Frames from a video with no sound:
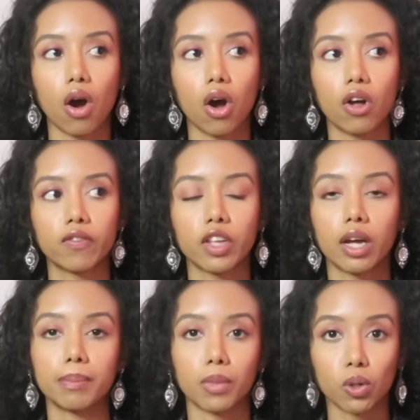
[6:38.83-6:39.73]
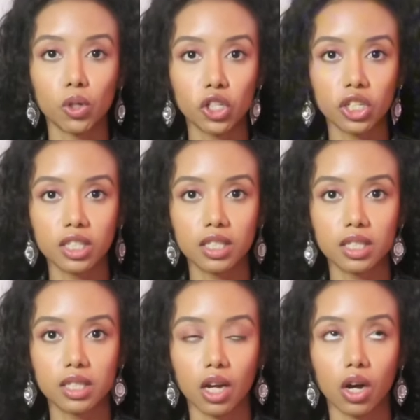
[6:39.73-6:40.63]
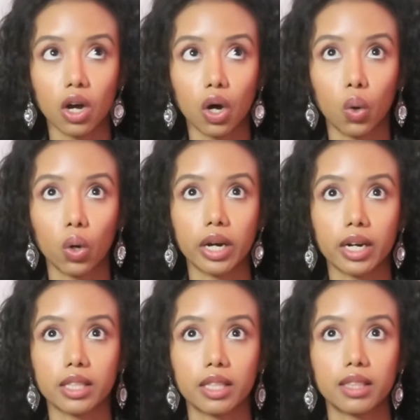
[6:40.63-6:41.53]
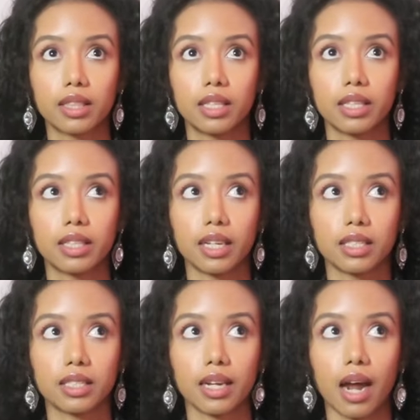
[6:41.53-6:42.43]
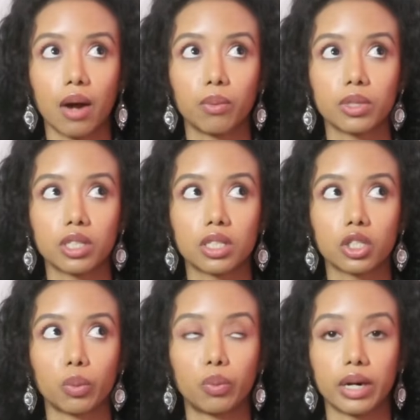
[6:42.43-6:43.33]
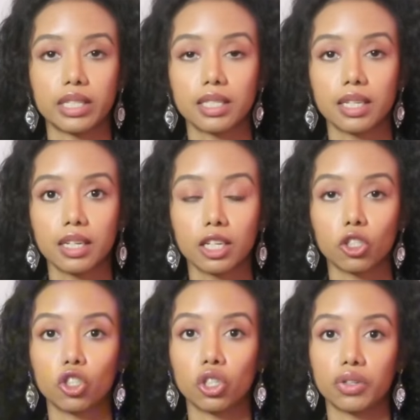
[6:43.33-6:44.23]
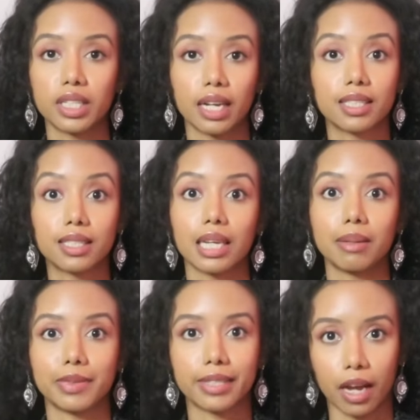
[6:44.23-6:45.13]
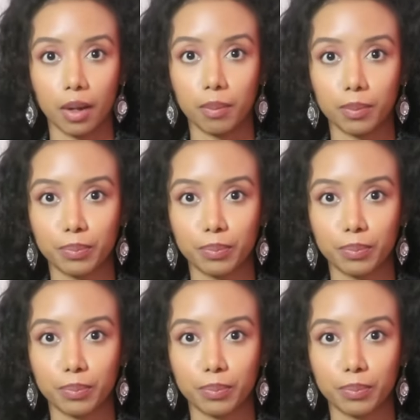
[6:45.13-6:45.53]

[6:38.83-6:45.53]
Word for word: on the emotions or the things that I was suppressing during that same time.